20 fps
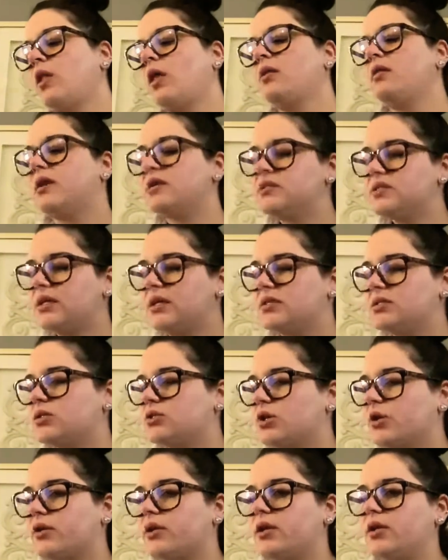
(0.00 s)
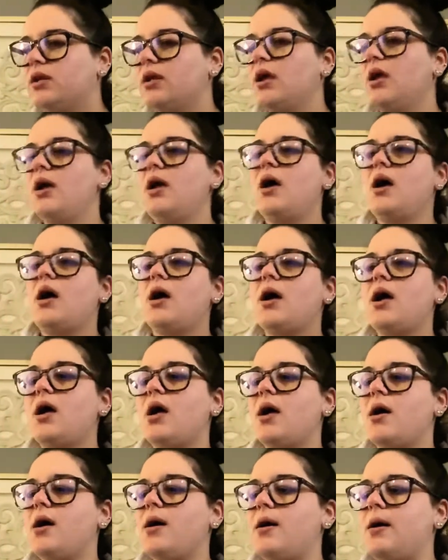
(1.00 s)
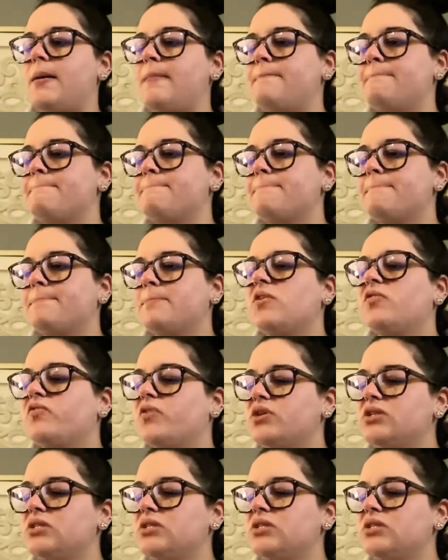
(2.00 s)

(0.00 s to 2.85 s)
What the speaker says: let's get started. First